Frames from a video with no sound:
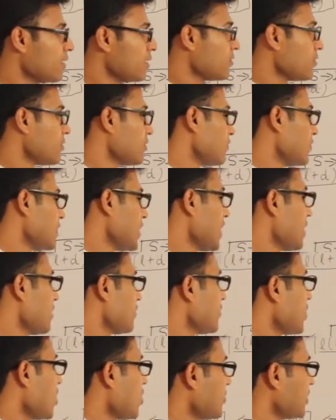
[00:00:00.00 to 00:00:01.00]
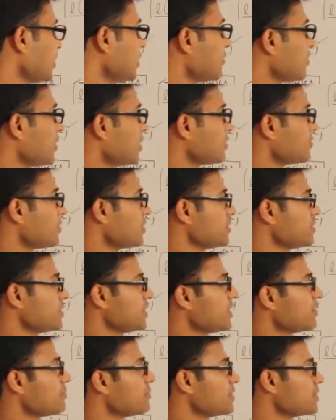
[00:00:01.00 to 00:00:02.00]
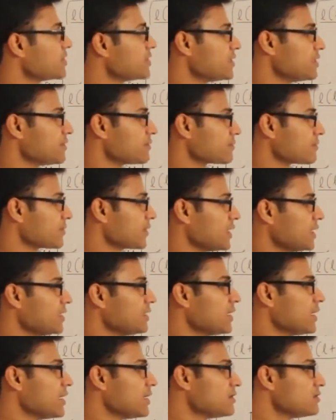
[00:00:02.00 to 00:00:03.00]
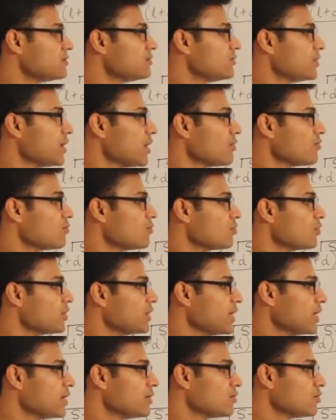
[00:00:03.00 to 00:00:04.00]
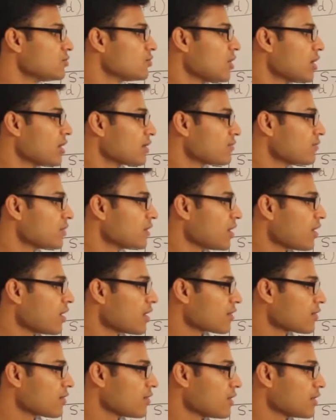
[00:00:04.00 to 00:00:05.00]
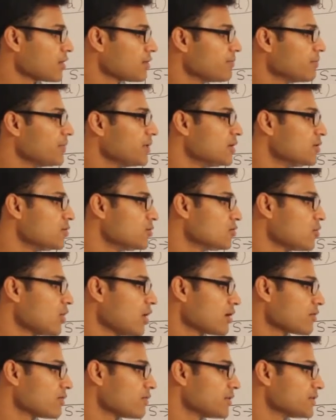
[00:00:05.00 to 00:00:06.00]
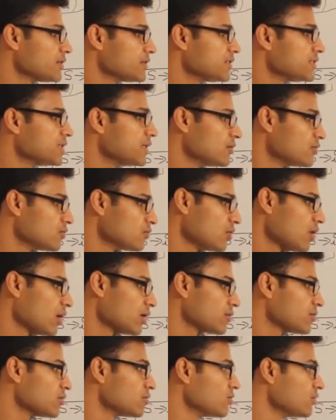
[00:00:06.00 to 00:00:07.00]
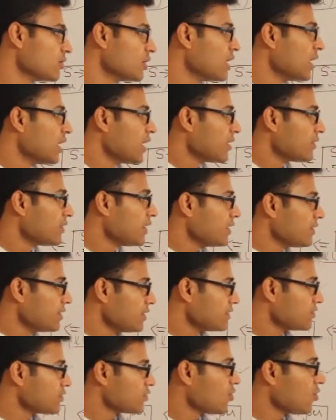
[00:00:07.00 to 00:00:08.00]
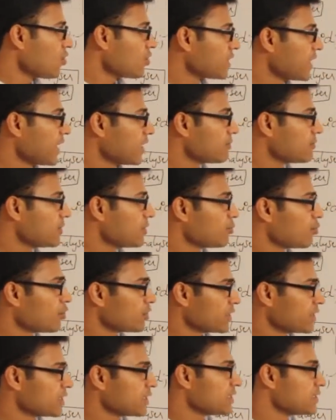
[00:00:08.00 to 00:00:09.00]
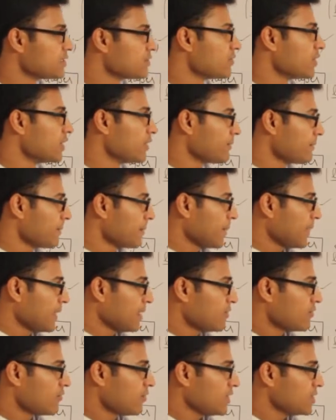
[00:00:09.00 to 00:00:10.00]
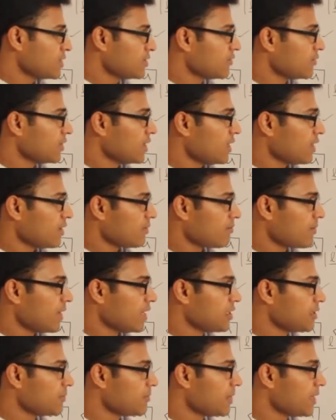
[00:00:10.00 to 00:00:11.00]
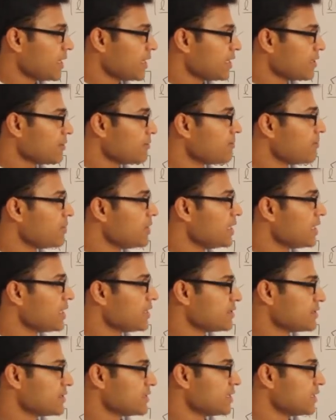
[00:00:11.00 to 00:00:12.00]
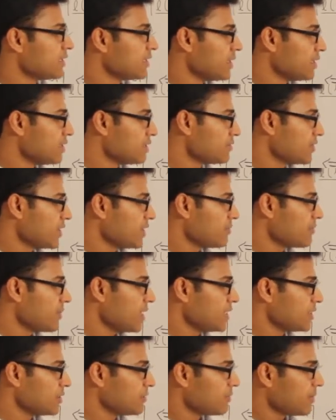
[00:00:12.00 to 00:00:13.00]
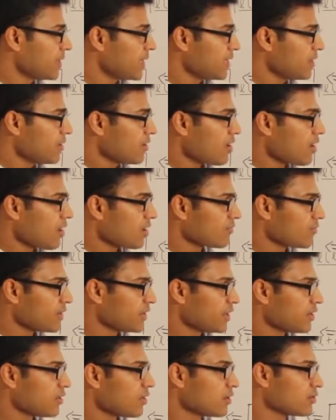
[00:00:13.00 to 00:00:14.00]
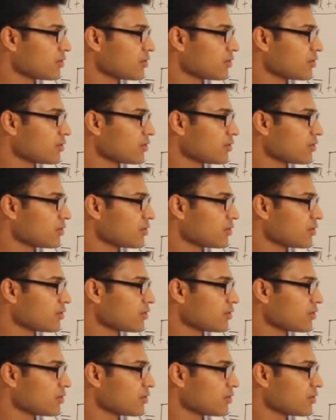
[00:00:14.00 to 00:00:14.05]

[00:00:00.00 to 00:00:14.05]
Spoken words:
No, we have how many variables? A, B, C. In case if we have moved A into R1, R0, B into R1, C into R2, then this code can be put in this way. First we are multiplying B and C, that is why multiply R1 and